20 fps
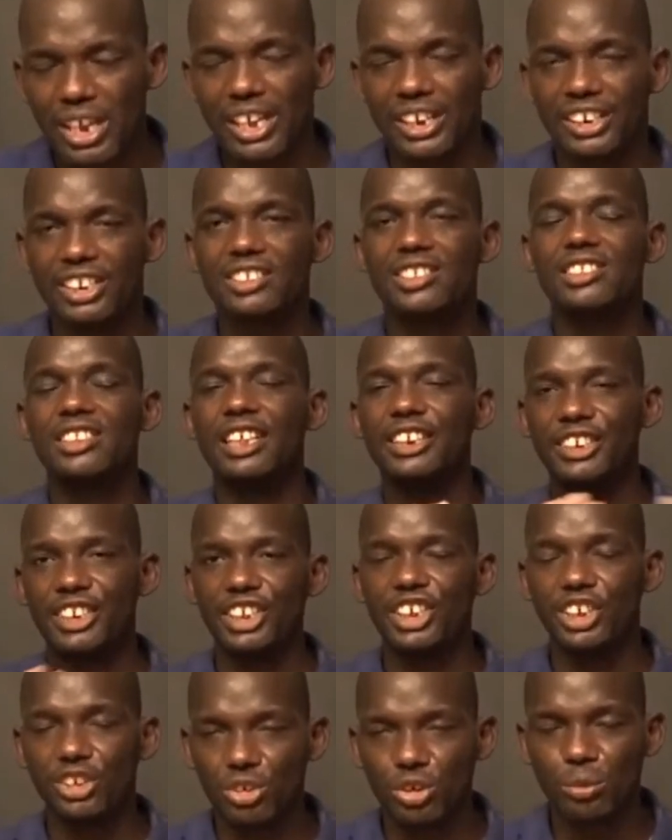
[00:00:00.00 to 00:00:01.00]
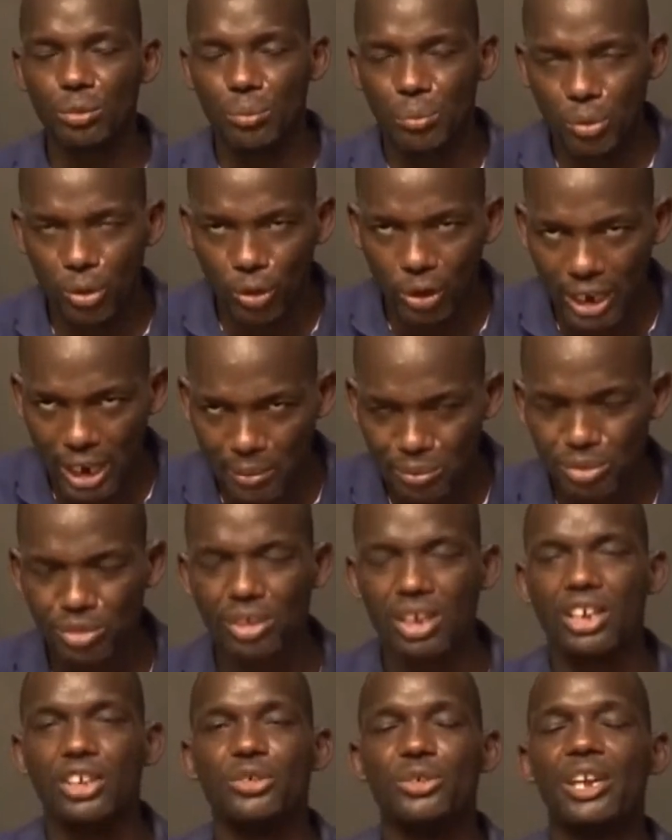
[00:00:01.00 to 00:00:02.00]
This is the digital
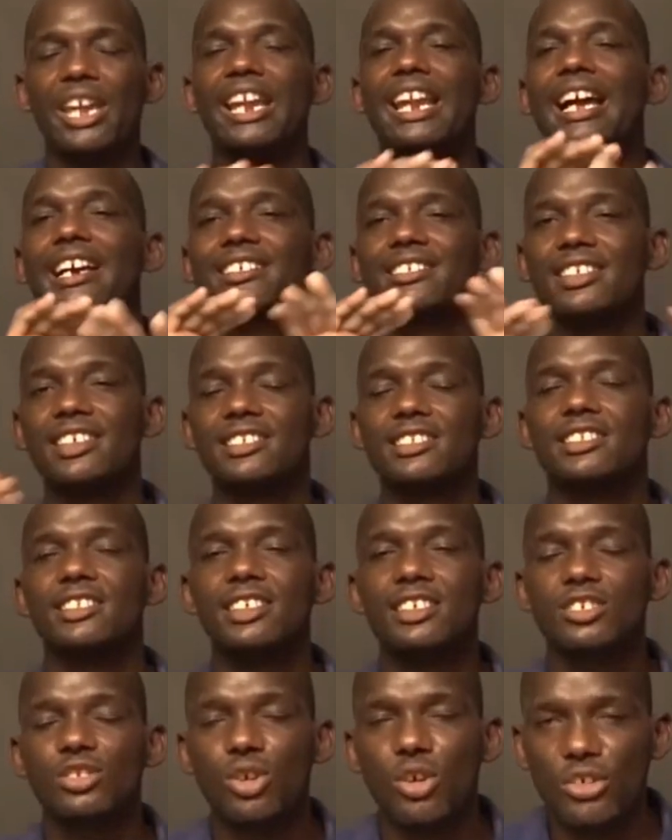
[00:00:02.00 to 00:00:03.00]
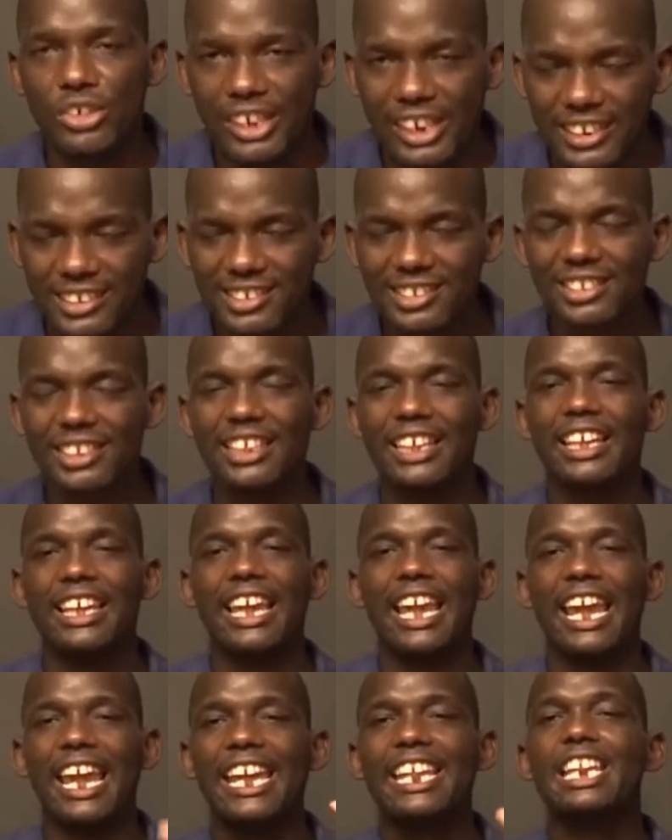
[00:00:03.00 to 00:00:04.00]
programs. You can access these contents
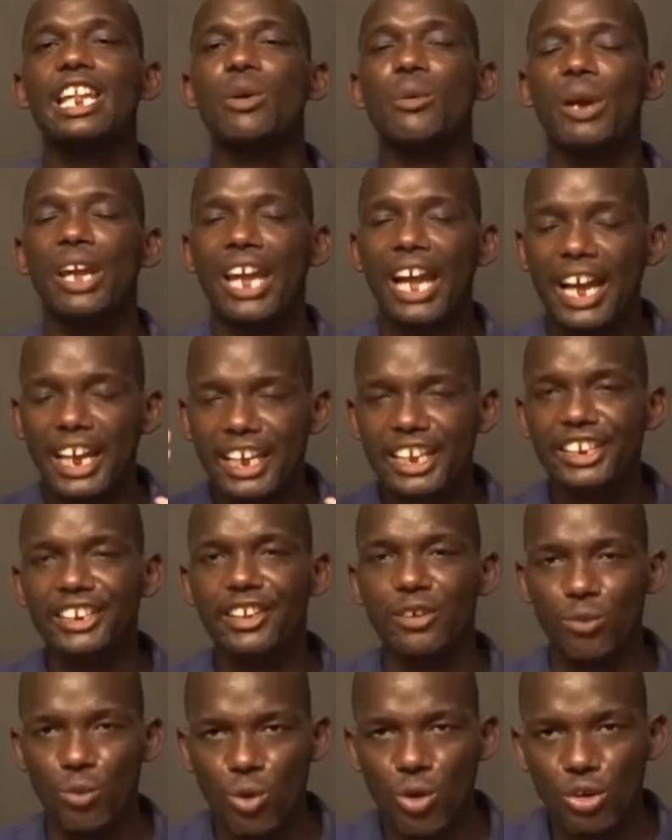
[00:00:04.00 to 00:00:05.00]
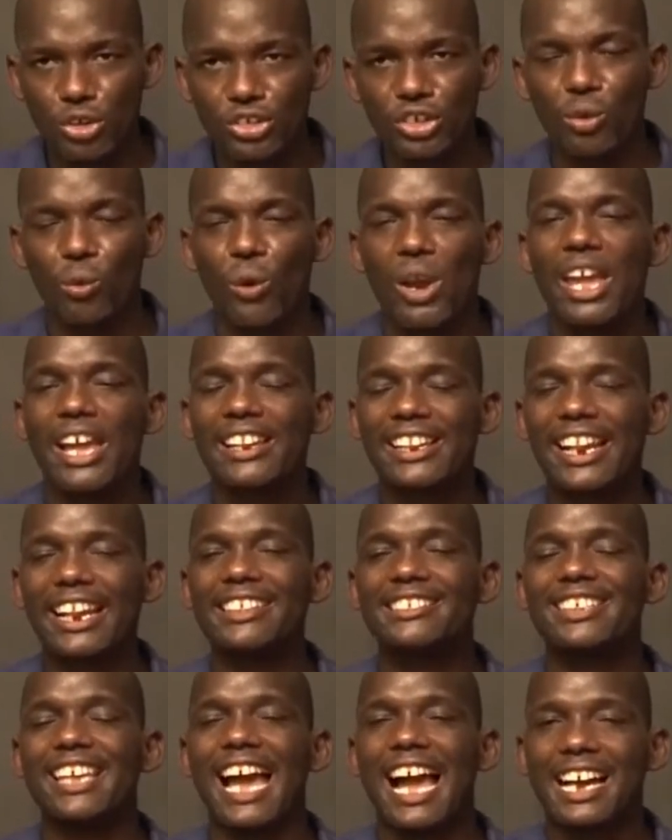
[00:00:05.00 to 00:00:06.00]
anywhere in the world where there
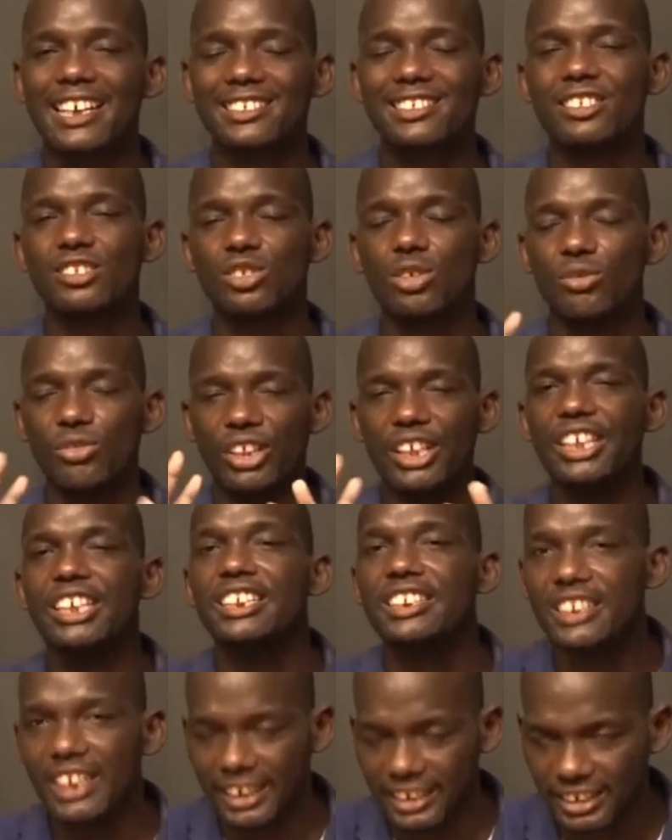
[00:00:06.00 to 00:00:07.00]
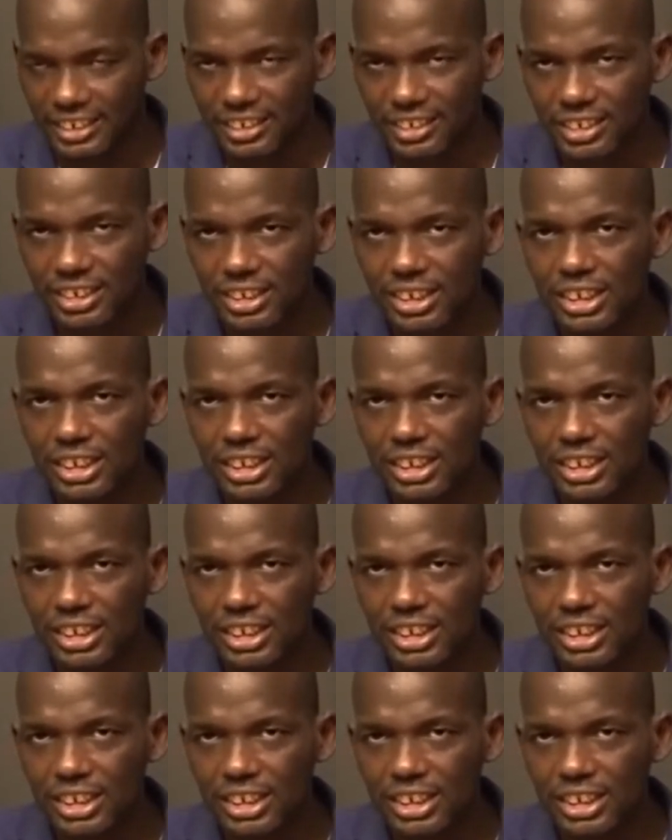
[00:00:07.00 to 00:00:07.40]
is access of the internet.